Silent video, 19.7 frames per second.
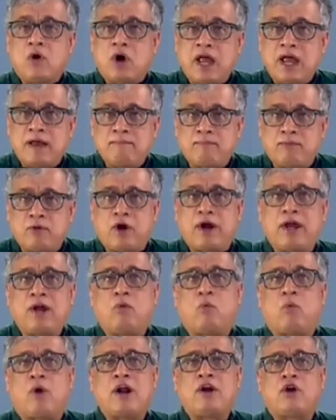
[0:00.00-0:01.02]

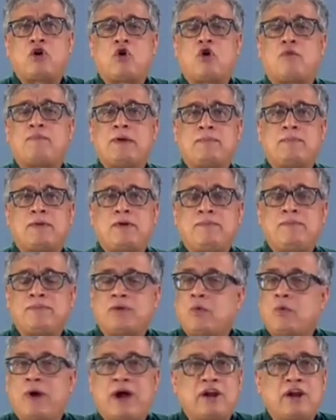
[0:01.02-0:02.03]
employing 1 crore people.
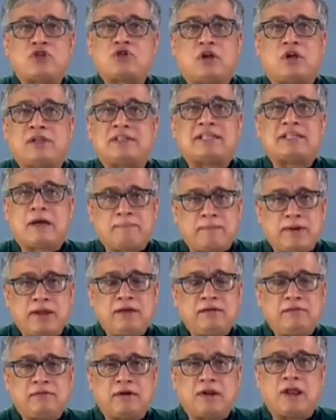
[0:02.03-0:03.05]
Where is all this happening?